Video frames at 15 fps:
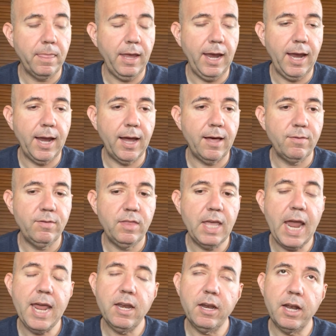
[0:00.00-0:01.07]
and
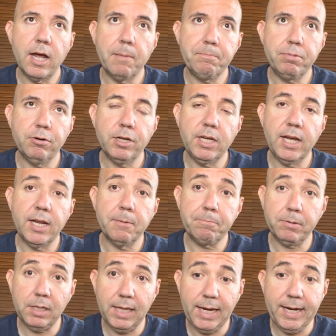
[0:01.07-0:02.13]
they ended up putting in a
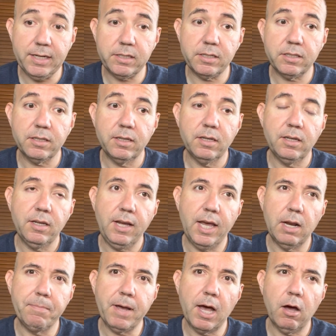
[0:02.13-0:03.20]
plate
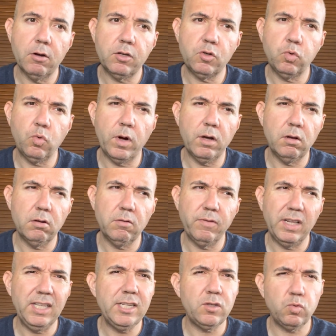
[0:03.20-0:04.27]
and about 12,
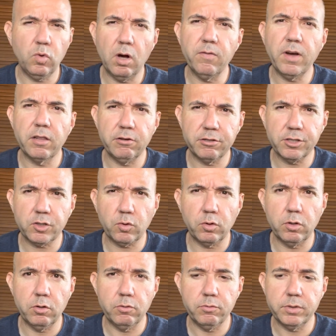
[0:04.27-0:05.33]
at least 12 other
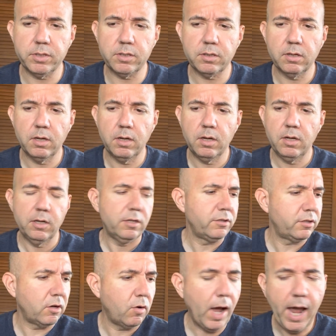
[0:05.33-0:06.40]
screws.
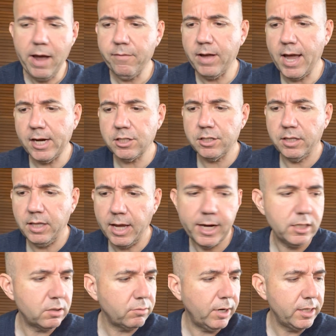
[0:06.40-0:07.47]
So I have actually the
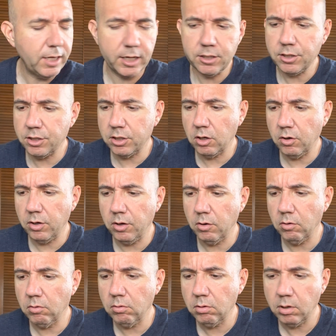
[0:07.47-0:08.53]
x-ray that I can show
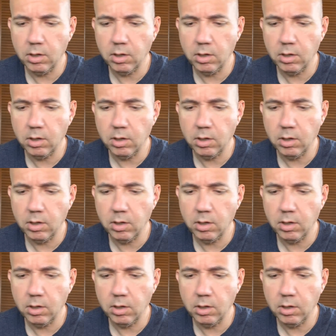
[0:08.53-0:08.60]
you.